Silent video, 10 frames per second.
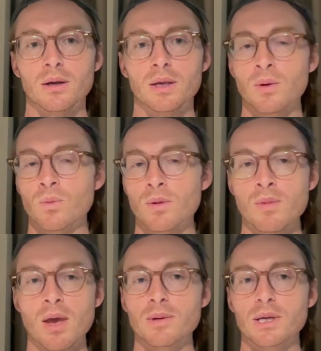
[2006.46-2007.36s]
Can we
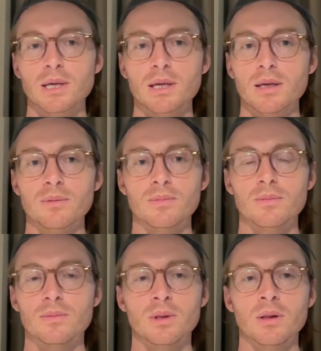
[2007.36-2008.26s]
maybe
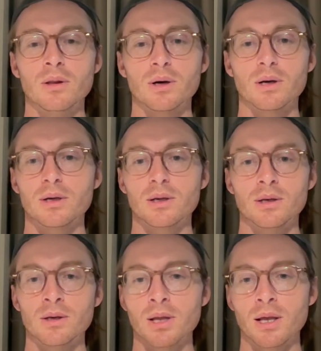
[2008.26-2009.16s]
look
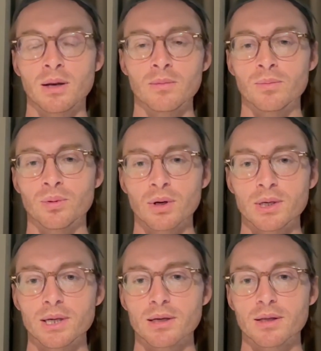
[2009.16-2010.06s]
and
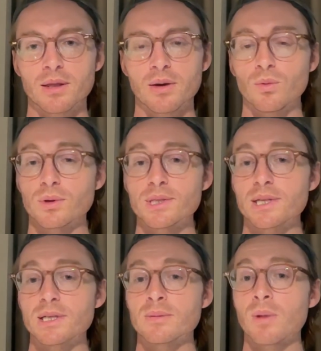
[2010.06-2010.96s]
predict that we'll
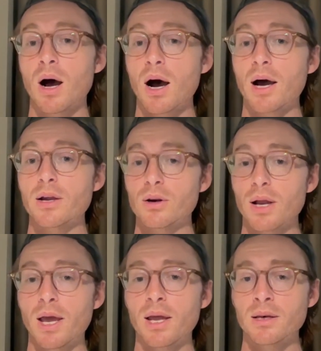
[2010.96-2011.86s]
see some higher
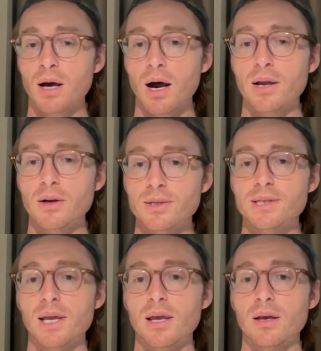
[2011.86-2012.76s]
end, higher
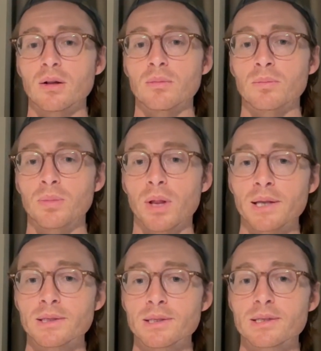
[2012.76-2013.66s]
scale
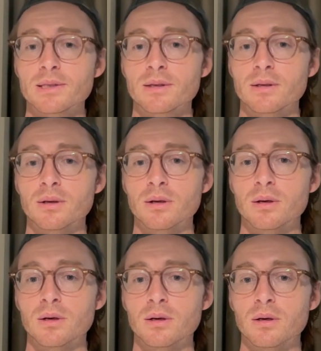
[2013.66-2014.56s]
blends?
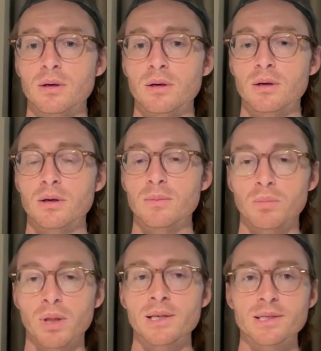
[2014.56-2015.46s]

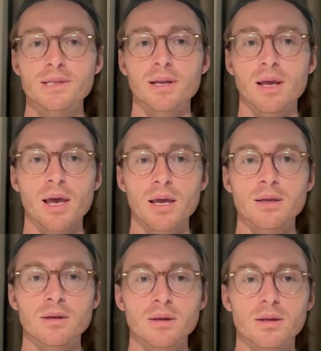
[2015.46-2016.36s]
Blends
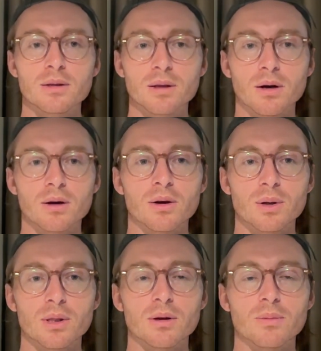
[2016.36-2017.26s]
today, I'll go a
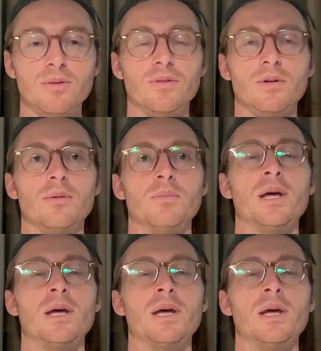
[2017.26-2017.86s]
little bit further.